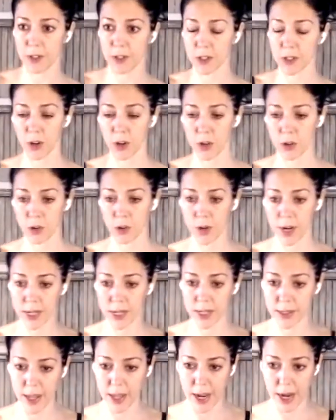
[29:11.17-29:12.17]
if it's not
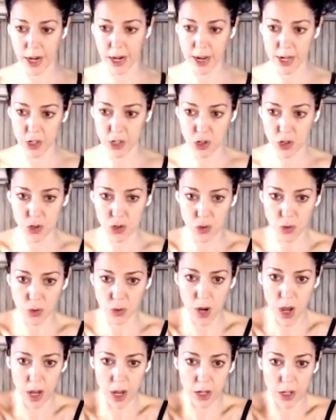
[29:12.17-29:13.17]
already there, and
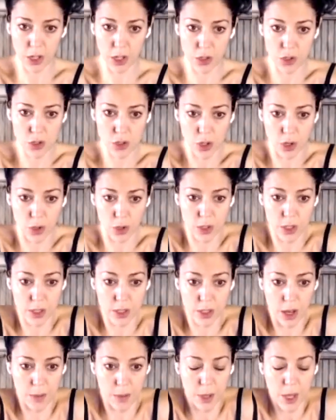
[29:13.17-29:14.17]
shrug your
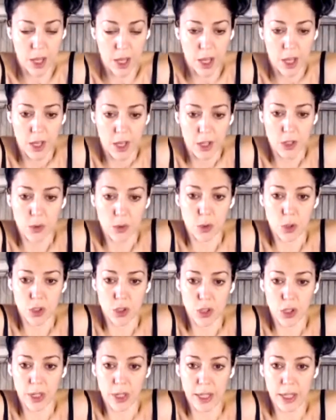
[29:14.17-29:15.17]
shoulders up
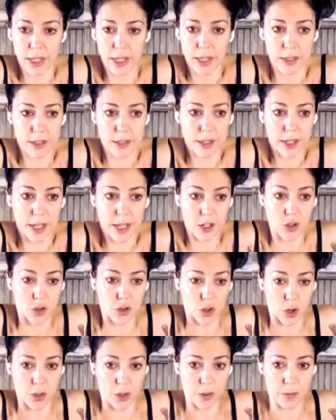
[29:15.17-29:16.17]
towards your ears and
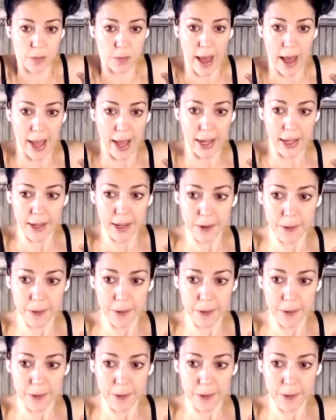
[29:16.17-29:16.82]
draw them back.